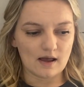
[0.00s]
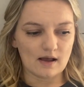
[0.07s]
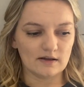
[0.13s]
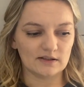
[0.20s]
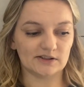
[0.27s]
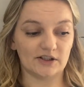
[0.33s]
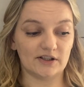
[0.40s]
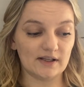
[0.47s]

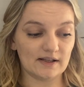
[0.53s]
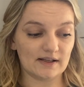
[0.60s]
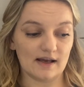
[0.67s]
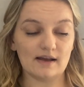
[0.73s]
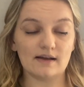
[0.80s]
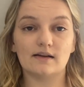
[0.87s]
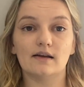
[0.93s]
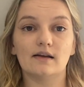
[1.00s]
So you can
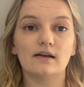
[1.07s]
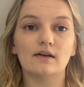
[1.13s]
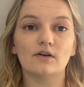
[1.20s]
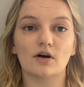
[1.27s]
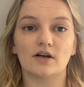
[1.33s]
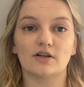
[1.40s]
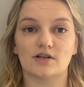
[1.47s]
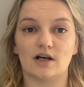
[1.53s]
get
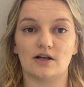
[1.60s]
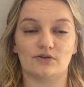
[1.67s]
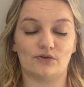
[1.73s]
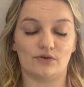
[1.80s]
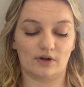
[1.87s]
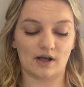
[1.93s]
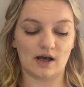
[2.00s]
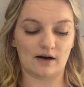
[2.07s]
Cottage
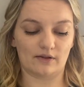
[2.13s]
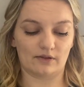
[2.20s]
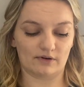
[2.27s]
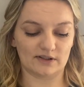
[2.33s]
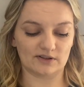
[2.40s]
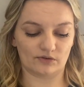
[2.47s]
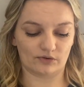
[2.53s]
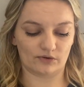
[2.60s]
Garden
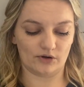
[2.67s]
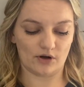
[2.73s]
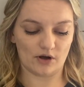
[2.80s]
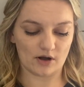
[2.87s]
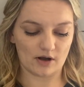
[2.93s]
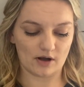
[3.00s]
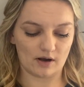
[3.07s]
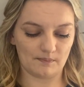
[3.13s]
threads through
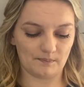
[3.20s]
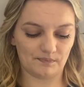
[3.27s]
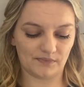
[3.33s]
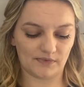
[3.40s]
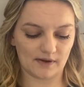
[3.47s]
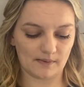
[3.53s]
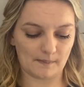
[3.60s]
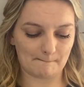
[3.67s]
her.
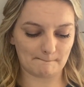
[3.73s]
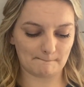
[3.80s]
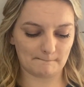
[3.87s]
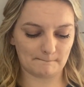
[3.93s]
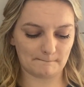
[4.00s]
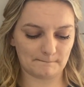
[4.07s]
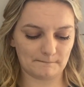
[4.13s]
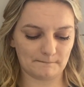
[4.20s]

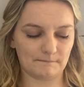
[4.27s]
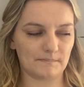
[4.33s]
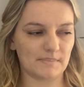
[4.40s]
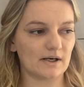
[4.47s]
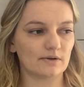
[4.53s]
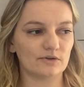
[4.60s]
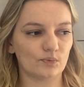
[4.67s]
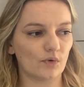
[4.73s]
But I
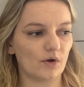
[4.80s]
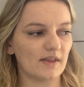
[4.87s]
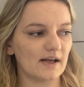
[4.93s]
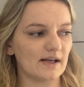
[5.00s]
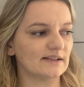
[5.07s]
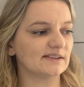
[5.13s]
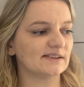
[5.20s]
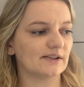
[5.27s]
was on their
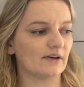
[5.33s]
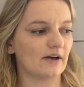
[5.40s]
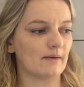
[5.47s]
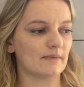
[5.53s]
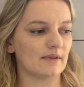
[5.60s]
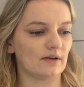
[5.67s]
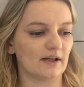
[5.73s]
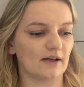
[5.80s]
Instagram
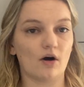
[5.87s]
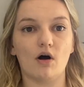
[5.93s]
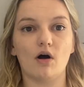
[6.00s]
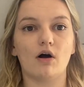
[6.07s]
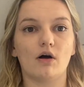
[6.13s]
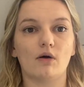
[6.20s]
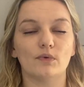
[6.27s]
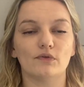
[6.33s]
and they're like,
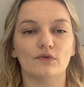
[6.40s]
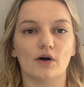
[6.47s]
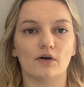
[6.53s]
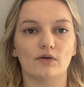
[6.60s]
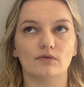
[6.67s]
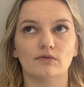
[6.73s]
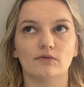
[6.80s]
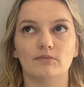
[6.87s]
oh, we've
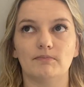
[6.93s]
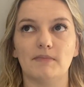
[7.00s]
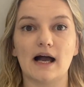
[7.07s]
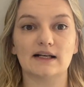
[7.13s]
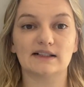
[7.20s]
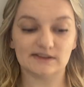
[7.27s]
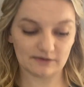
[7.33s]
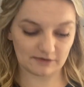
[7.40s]
got
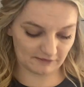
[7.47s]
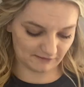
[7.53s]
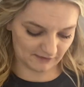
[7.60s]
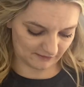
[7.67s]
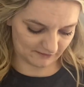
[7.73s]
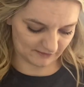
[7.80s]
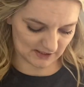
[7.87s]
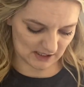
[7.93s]
packs of
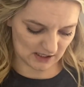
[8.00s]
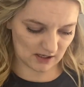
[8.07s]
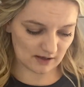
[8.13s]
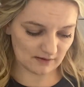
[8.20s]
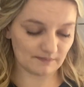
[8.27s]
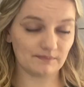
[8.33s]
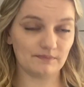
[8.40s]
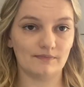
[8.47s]
50.